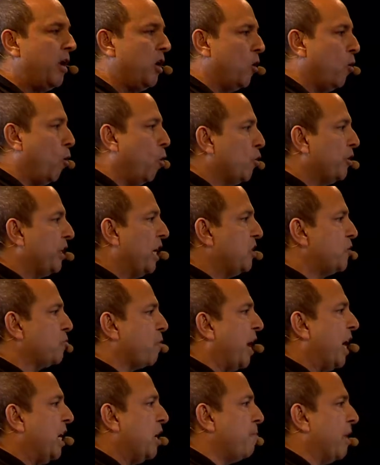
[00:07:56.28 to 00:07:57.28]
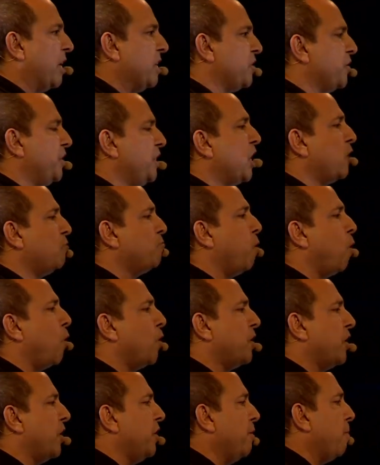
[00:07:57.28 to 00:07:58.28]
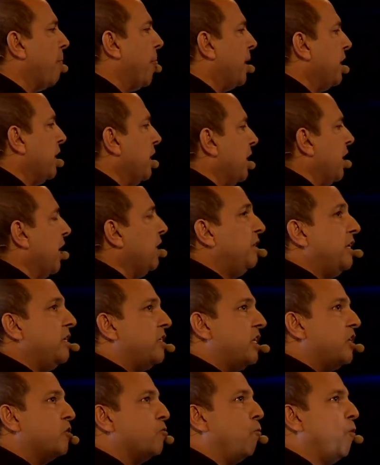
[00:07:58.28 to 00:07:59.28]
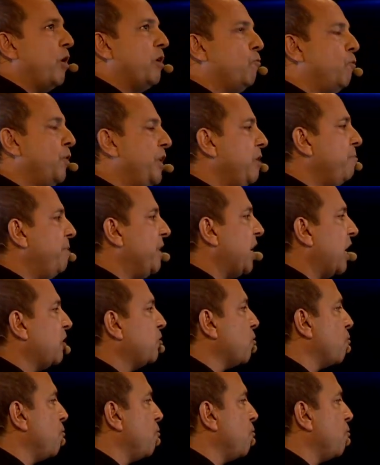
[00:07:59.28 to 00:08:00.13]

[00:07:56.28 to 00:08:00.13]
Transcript: or the Israeli-Palestinian border. And this is when we began to